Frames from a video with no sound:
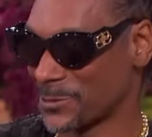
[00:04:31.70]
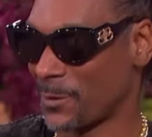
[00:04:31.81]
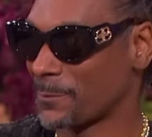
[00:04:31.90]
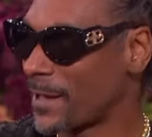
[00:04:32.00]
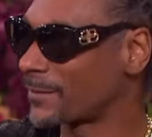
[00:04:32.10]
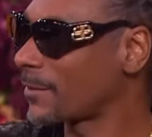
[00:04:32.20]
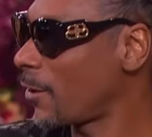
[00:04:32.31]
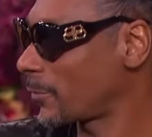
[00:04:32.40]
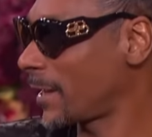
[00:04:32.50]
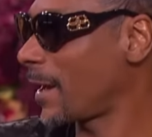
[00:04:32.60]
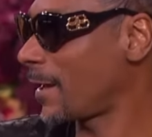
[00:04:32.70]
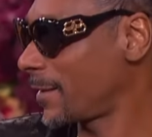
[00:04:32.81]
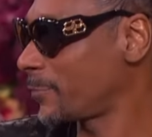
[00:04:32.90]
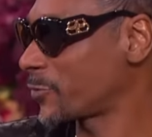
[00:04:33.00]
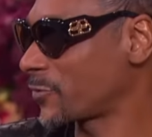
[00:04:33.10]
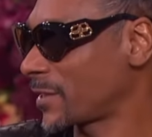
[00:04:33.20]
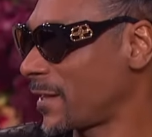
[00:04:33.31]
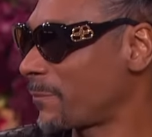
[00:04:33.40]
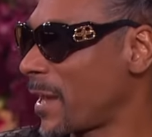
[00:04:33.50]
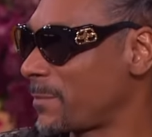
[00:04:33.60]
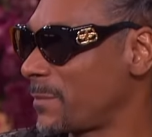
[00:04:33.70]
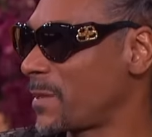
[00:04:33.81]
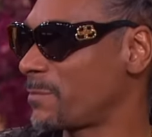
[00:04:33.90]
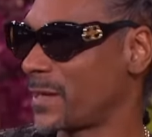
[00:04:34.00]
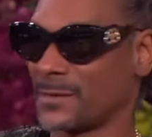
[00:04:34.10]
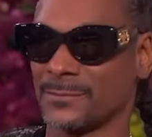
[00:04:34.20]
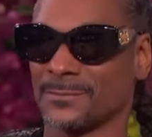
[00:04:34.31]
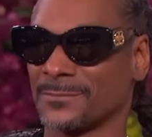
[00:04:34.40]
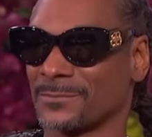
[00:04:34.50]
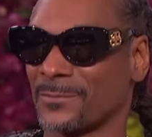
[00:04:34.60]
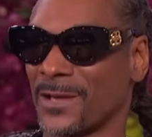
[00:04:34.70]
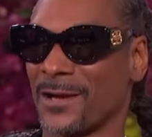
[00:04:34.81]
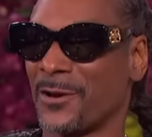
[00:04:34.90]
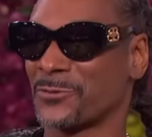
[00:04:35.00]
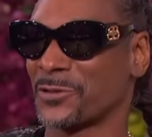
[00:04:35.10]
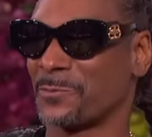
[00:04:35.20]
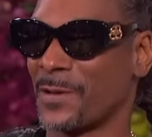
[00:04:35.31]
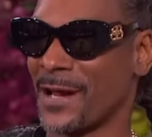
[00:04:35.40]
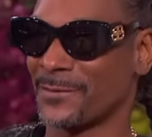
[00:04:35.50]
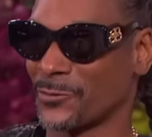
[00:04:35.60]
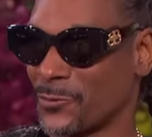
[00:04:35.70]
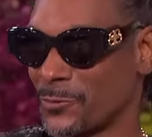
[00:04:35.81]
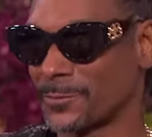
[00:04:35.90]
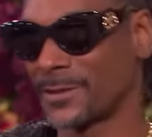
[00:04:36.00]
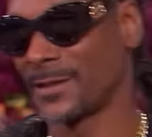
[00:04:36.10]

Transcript: so I'm like, okay, I, I hear what you're saying, Pam. Give me a minute. I go to the bathroom